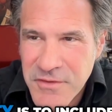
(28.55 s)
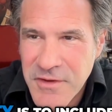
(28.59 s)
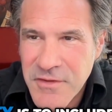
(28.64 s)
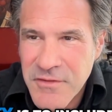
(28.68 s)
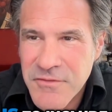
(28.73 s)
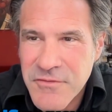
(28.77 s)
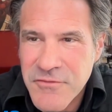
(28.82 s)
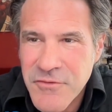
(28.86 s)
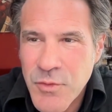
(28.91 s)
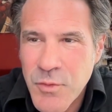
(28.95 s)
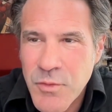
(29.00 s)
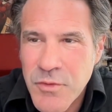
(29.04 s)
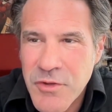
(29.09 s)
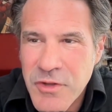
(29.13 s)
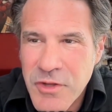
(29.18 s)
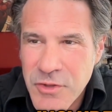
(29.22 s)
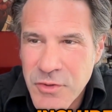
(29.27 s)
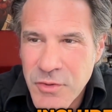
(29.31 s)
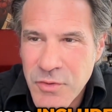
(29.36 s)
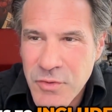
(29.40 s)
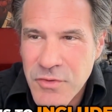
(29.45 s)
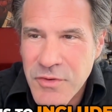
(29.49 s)
is to
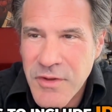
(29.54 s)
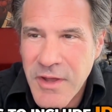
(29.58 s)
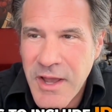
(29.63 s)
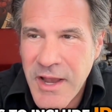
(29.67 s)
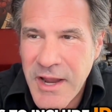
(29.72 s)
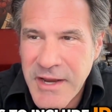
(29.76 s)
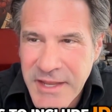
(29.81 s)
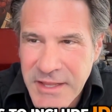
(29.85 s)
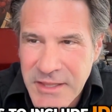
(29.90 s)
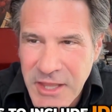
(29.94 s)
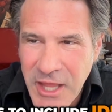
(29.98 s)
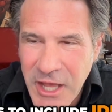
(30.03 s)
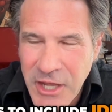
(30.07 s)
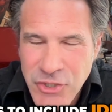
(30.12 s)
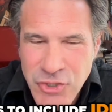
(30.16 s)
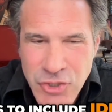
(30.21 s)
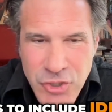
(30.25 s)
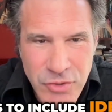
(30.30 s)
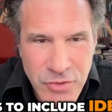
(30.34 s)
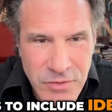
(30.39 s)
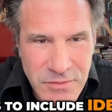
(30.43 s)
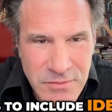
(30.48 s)
include
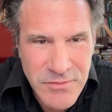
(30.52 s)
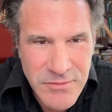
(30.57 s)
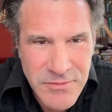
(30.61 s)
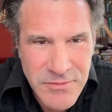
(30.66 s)
ideological,